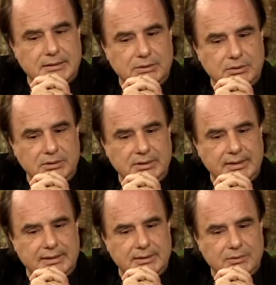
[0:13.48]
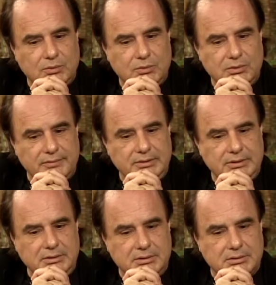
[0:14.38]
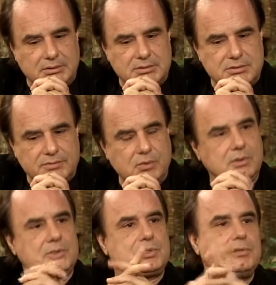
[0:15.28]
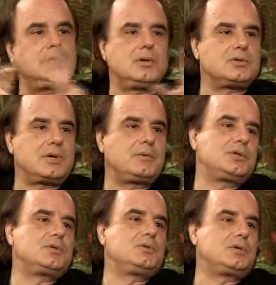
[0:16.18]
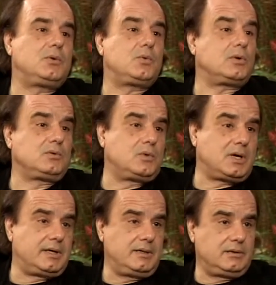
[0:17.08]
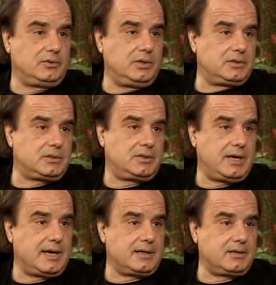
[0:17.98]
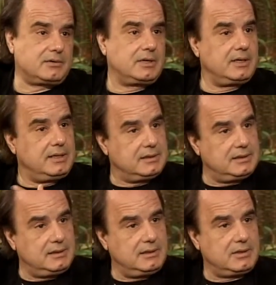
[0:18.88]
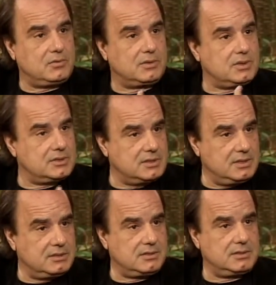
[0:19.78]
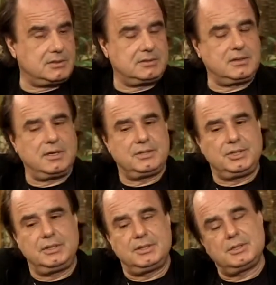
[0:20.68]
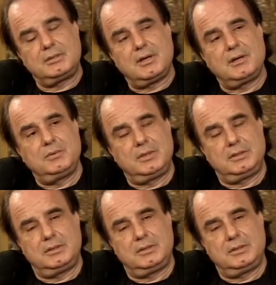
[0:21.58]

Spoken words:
looked at all of the years of all the studios I was using worldwide, including Canada and in Italy. I worked at Cinecittà with